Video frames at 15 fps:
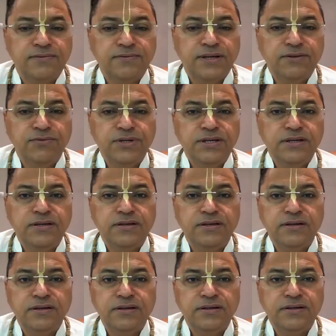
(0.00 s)
When we
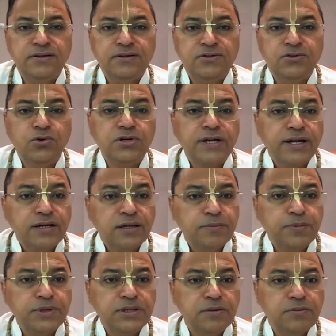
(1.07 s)
don't get
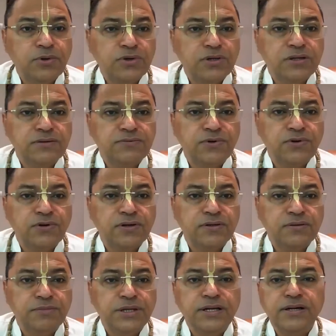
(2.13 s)
up in the morning
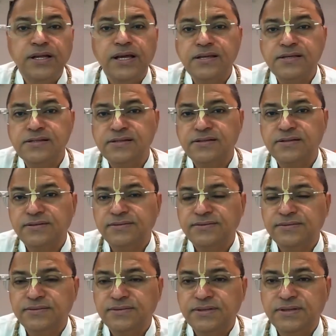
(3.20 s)
for many days,
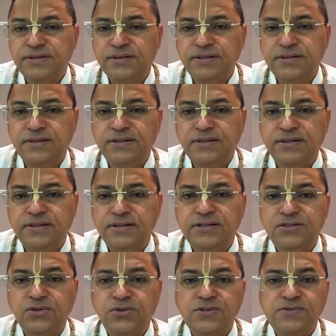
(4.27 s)

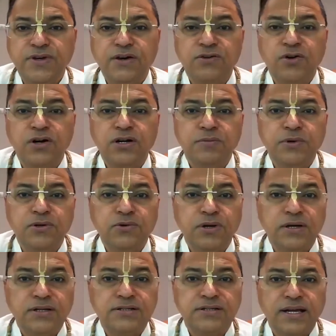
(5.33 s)
it shows we are not able to
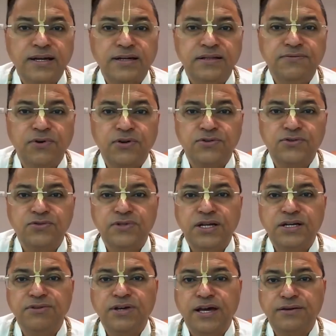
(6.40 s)
understand the fortune
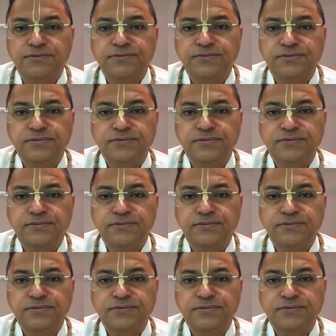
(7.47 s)
that we have.